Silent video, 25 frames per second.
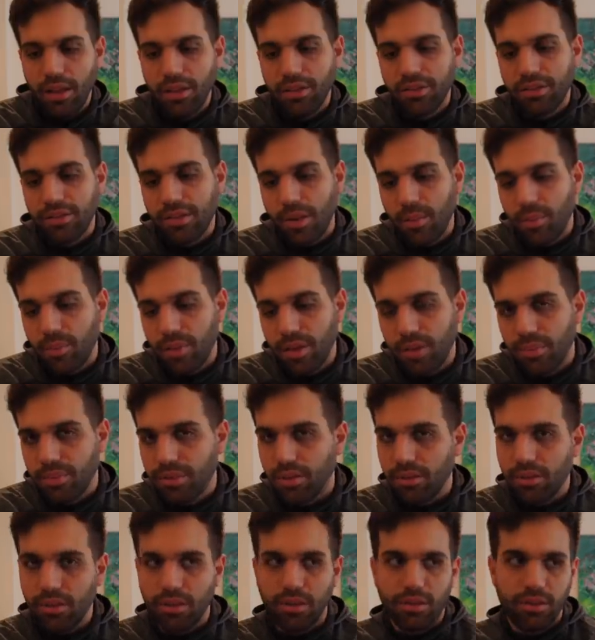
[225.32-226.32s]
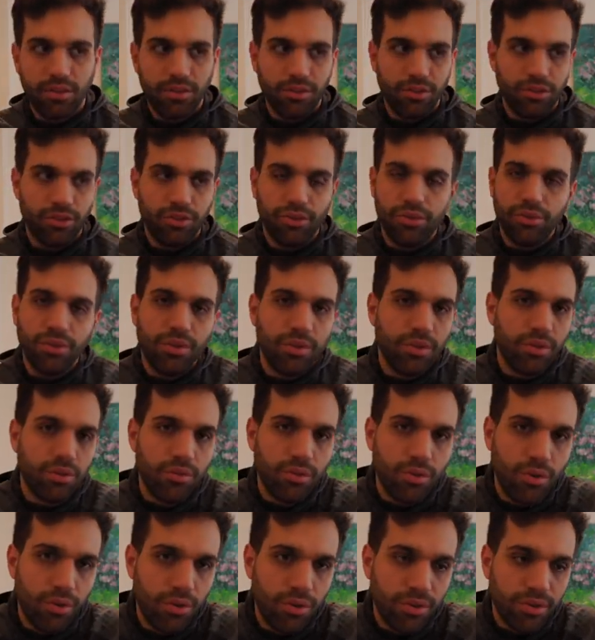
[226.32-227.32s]
Some people are studio
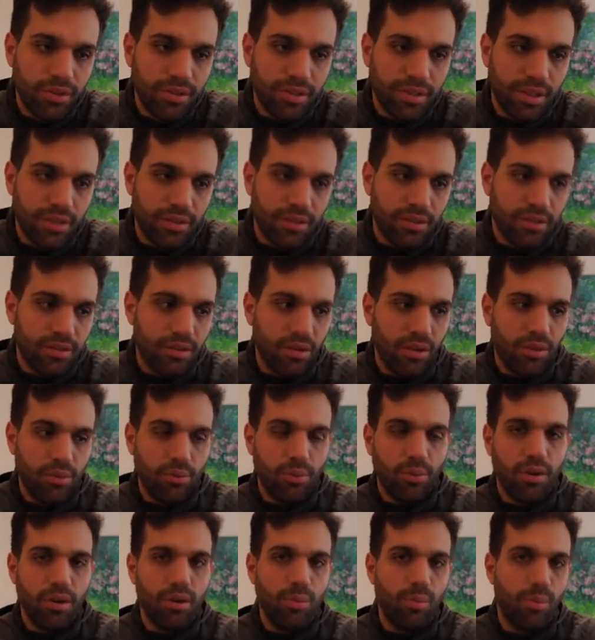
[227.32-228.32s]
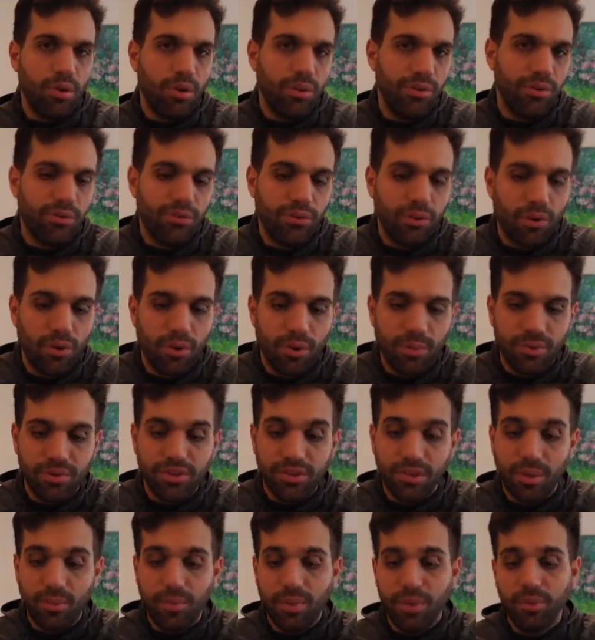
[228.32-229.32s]
nerds and don't want to perform.
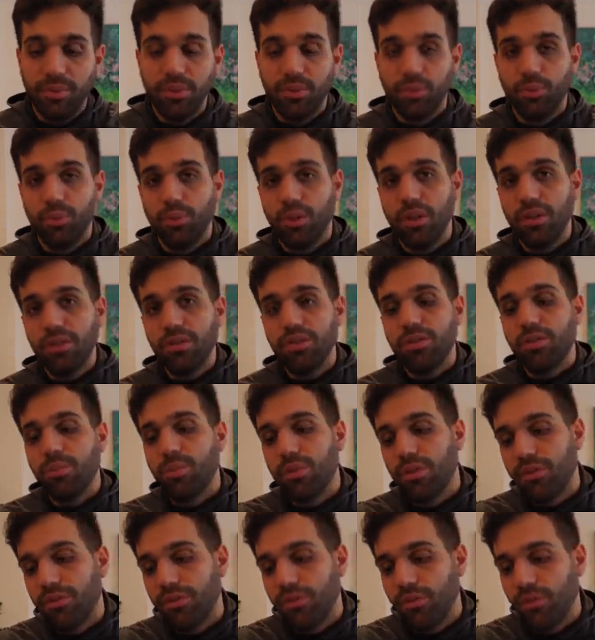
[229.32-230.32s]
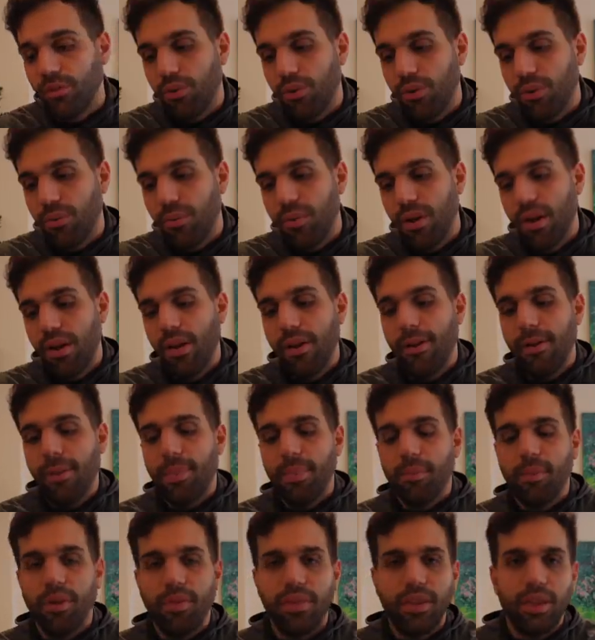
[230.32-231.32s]
Some people want to perform,
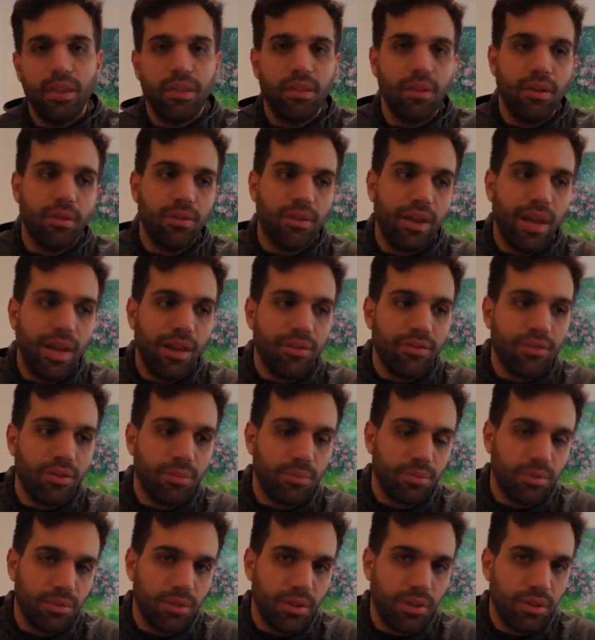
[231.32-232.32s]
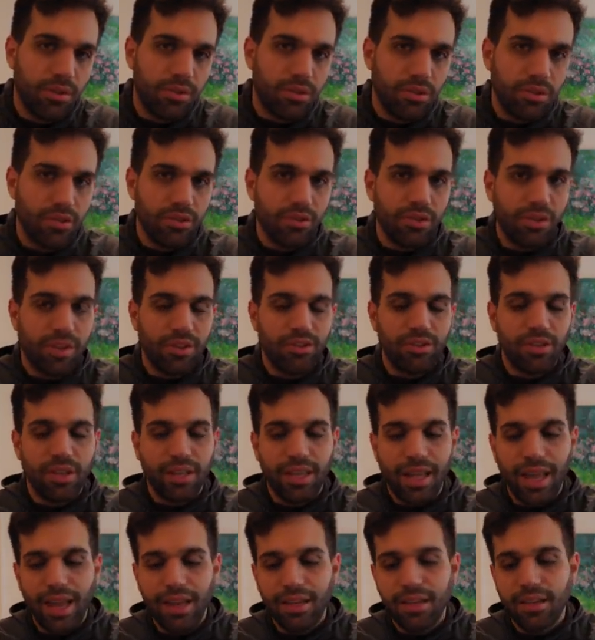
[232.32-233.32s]
but then don't have the productions to
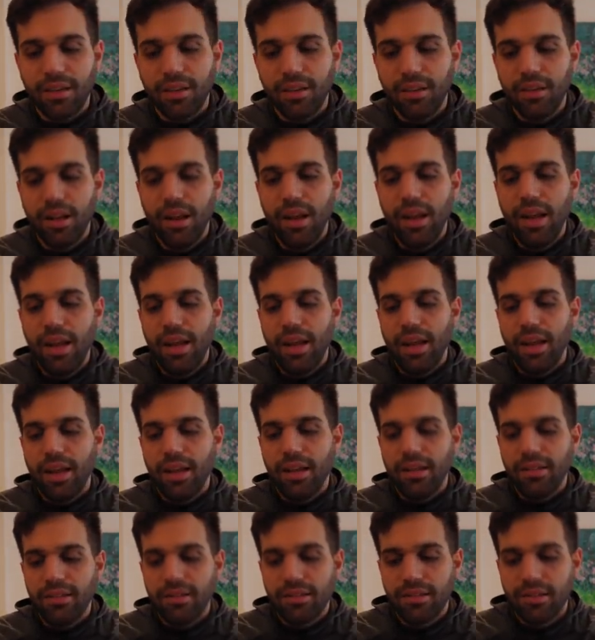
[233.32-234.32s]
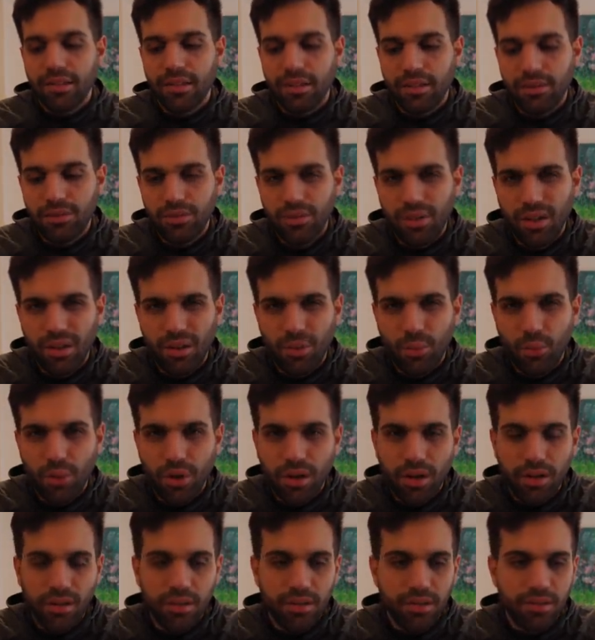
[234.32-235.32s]
actually get there. It's a really
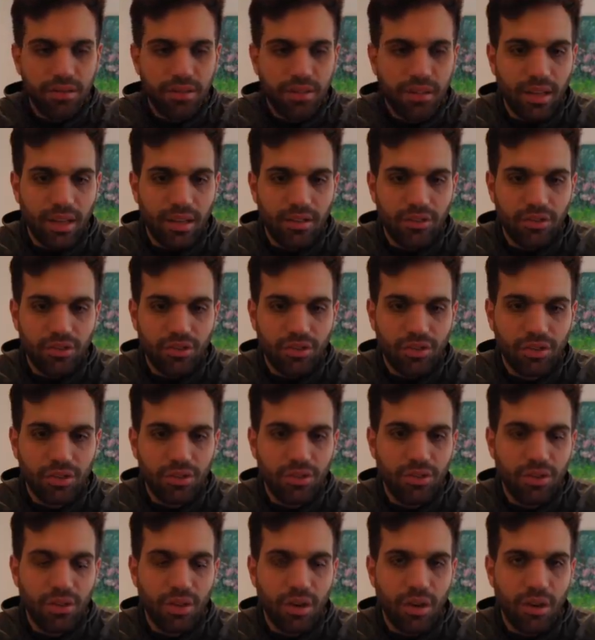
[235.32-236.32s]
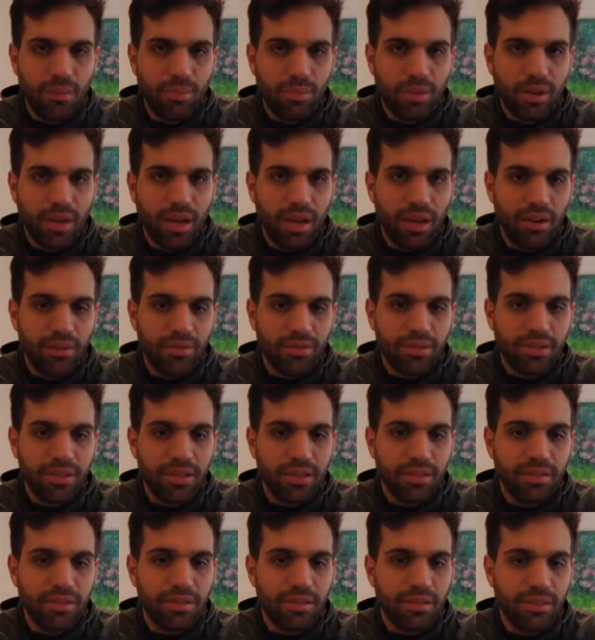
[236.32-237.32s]
weird and screwed up kind of
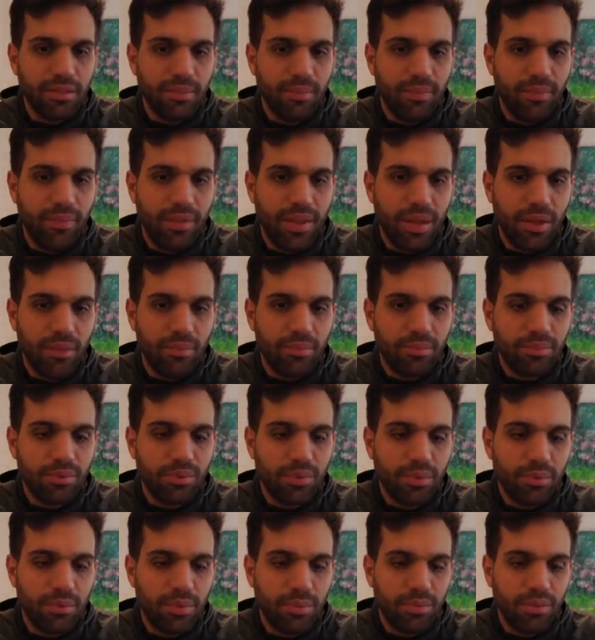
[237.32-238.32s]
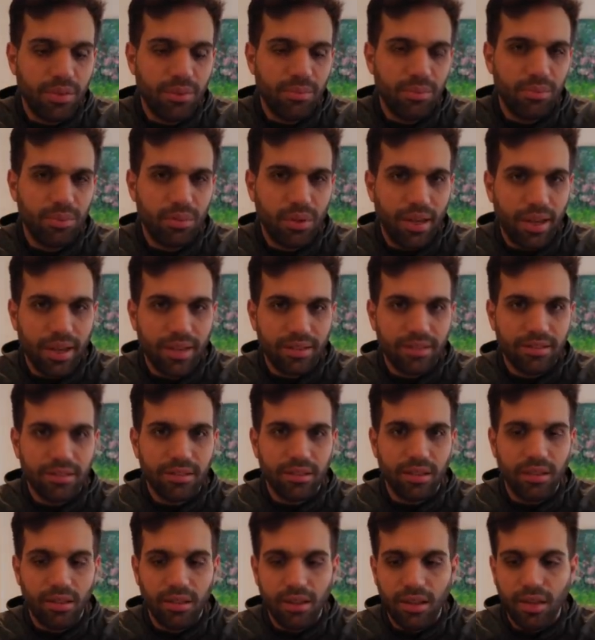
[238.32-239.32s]
system that probably breaks
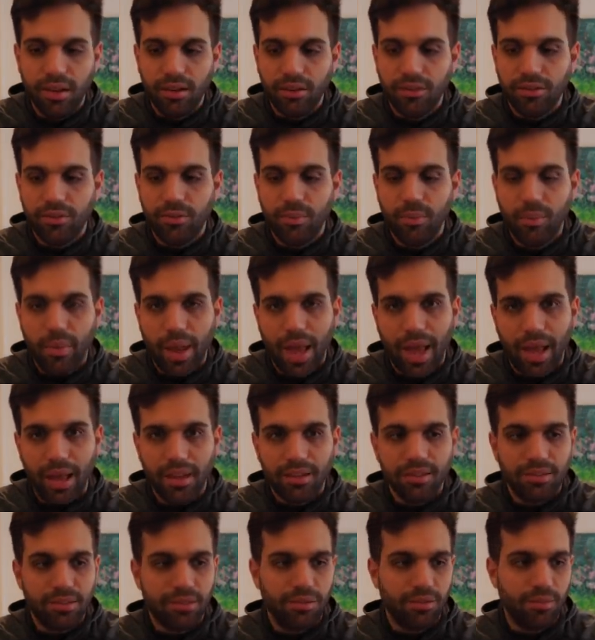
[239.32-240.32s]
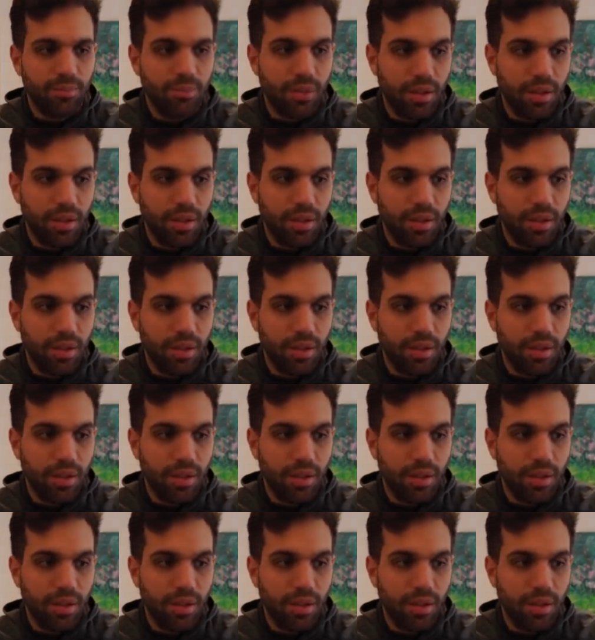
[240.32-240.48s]
a lot of backs of